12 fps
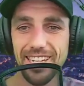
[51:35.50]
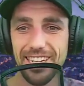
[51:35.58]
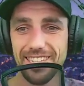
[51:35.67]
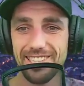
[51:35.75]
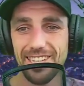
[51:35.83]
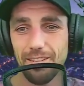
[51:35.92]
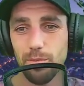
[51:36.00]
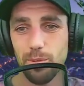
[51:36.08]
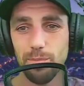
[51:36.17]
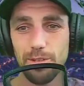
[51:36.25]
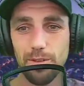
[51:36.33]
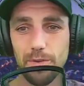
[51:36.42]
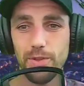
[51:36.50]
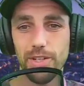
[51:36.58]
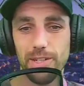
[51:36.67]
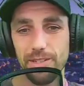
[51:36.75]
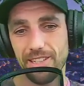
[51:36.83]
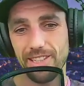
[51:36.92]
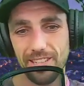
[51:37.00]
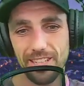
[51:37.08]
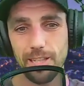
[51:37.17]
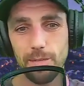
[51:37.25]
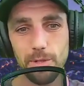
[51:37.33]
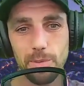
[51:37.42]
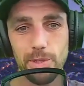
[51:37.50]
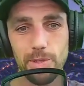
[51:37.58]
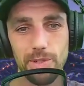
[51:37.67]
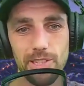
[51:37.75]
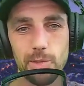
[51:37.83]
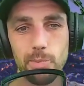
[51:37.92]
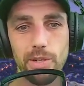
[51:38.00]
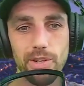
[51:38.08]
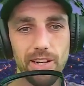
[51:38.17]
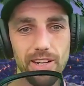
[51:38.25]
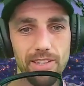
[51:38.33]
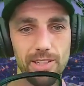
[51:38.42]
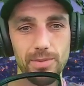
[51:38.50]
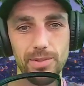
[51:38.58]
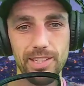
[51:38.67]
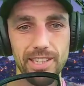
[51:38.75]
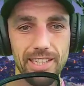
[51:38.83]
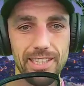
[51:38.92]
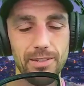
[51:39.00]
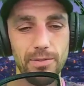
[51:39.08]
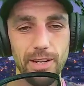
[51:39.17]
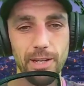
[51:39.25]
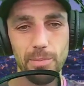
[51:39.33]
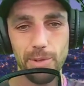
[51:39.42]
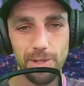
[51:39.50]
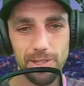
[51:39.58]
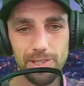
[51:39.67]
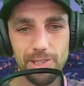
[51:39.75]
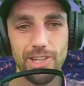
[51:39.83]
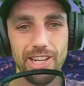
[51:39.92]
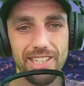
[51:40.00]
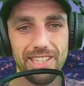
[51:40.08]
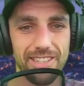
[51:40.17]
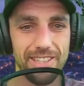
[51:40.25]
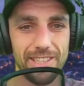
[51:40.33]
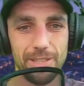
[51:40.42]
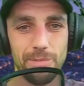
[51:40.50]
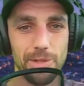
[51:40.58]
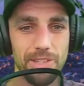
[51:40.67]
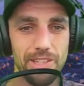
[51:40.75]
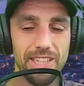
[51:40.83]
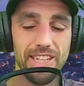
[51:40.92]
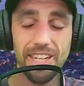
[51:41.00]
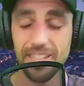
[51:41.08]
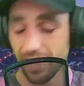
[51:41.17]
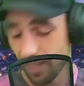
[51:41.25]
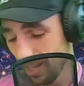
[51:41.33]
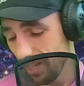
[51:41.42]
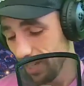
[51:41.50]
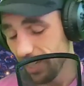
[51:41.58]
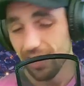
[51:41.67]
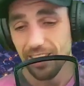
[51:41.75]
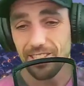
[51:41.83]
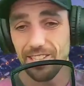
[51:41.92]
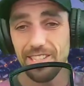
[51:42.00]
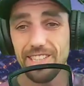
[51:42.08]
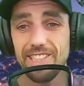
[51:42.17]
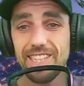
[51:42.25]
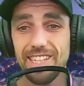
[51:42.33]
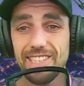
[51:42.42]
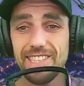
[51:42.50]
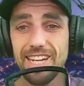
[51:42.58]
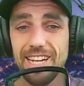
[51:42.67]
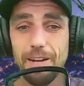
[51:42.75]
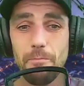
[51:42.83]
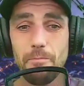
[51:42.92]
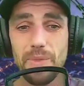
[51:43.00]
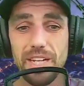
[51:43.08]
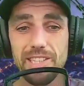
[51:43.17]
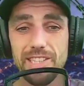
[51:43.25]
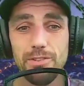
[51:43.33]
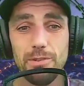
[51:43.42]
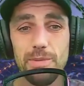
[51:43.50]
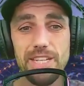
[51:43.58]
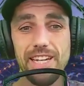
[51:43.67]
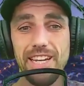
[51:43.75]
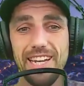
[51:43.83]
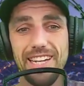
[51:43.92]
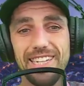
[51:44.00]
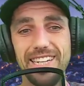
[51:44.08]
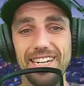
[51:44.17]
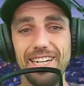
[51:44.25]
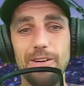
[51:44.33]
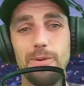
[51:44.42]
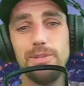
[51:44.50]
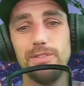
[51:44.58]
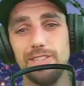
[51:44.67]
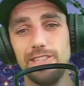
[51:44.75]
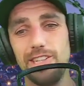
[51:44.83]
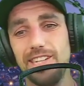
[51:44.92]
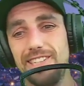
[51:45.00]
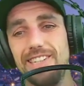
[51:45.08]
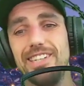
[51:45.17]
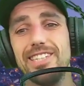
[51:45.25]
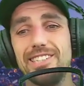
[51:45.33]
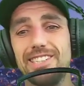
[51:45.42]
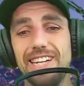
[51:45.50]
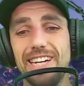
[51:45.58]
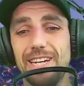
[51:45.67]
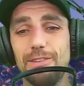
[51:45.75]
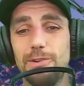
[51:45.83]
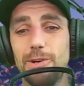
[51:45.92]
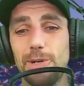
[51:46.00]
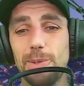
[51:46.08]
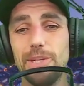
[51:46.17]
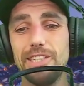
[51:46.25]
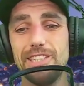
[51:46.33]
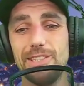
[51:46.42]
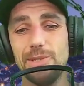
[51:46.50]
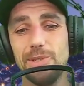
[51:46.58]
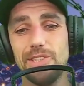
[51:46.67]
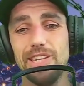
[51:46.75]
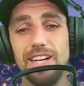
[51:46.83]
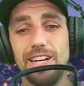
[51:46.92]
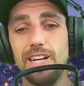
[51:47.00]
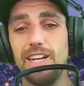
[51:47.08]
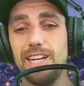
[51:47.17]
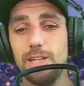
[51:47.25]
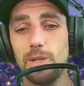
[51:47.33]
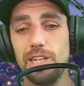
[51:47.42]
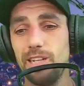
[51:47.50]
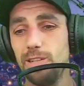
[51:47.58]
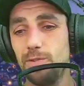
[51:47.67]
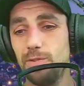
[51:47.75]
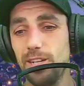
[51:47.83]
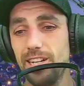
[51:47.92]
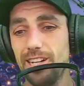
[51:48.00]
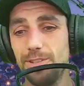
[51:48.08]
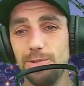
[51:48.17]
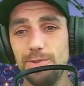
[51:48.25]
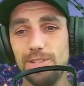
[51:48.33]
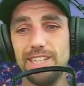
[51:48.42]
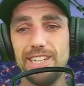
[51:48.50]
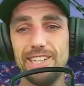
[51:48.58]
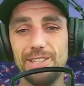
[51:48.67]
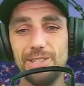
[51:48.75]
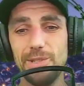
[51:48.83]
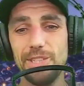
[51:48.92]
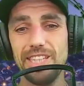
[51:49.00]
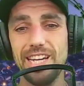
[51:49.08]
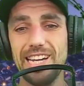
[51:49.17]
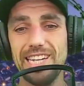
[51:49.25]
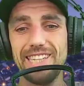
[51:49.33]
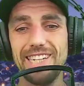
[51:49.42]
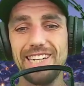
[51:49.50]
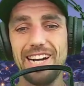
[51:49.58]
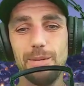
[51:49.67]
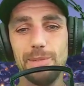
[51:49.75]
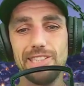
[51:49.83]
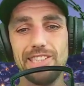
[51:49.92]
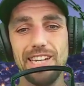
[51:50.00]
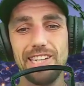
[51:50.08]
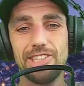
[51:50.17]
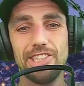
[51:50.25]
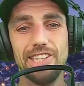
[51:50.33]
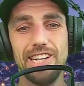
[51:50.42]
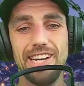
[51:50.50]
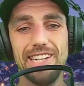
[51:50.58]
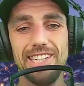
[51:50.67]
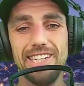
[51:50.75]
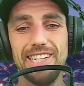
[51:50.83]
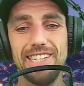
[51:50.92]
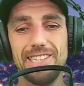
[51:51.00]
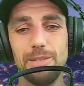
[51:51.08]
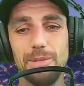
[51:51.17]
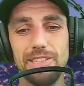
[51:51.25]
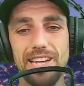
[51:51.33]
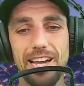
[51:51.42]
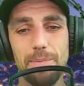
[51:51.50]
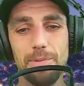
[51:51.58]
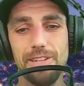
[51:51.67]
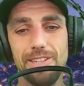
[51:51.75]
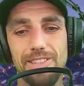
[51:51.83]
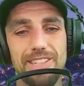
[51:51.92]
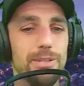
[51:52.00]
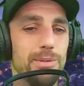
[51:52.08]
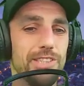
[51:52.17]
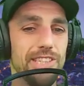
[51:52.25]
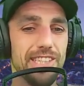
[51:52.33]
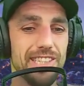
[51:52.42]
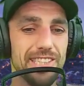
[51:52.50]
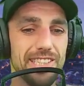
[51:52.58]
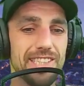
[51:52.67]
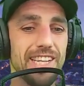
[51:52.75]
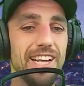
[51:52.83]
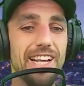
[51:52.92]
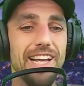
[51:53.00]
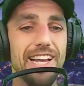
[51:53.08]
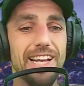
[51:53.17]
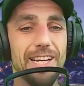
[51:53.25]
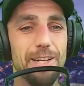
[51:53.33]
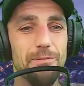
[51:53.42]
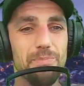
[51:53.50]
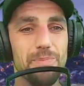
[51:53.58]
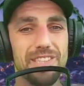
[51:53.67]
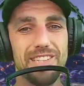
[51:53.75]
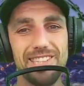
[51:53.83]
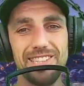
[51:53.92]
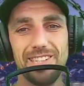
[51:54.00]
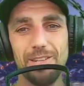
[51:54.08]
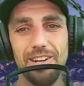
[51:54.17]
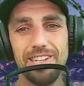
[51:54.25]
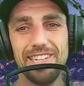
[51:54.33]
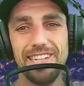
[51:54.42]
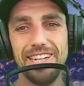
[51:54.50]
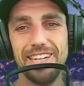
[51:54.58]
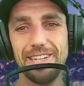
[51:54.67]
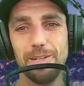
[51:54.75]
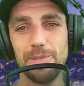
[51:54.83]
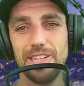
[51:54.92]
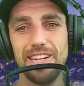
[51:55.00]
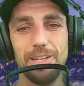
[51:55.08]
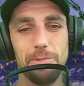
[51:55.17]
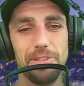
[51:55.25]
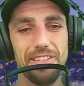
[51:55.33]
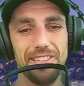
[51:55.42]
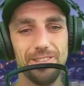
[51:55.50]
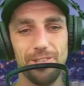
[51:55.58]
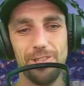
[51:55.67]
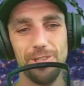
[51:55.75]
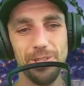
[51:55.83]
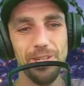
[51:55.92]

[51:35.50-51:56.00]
just have a bit more fun keep the community, the spirit alive, and uh, the flame burning strong there in the community. So, guys, that's uh, that's it for me, and uh, hope you've enjoyed today's uh, 420 news. I'll uh, quickly flick on over there to the uh, to the comments section and uh, see what's happening out there with you guys. Um, so let's see what kind of hiccups I had with today's show.